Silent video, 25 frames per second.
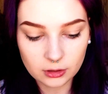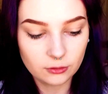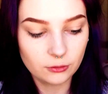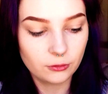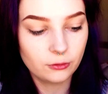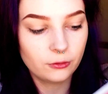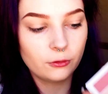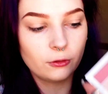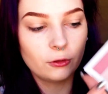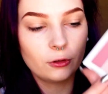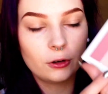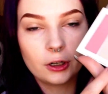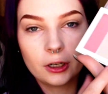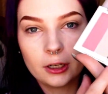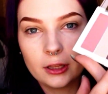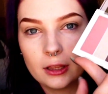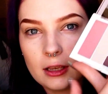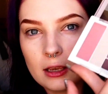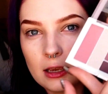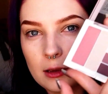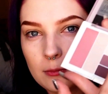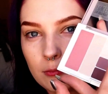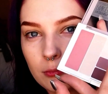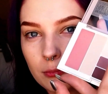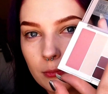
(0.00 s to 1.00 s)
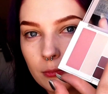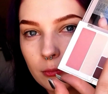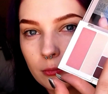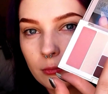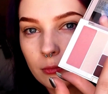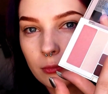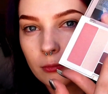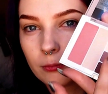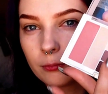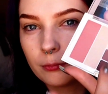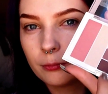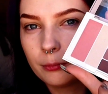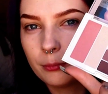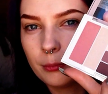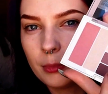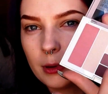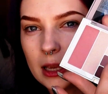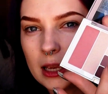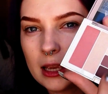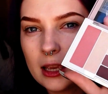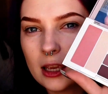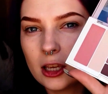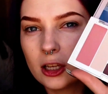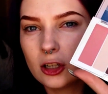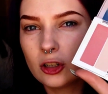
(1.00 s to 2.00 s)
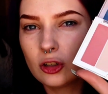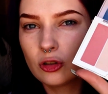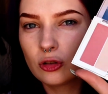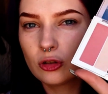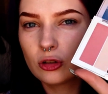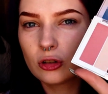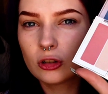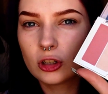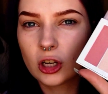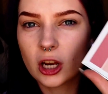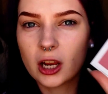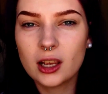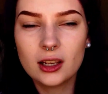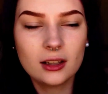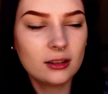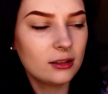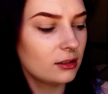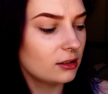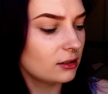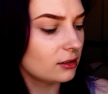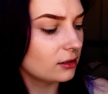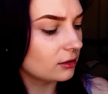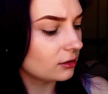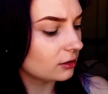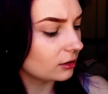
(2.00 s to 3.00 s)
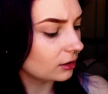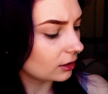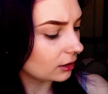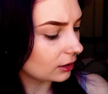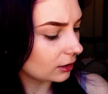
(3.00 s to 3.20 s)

for the pinkish shades.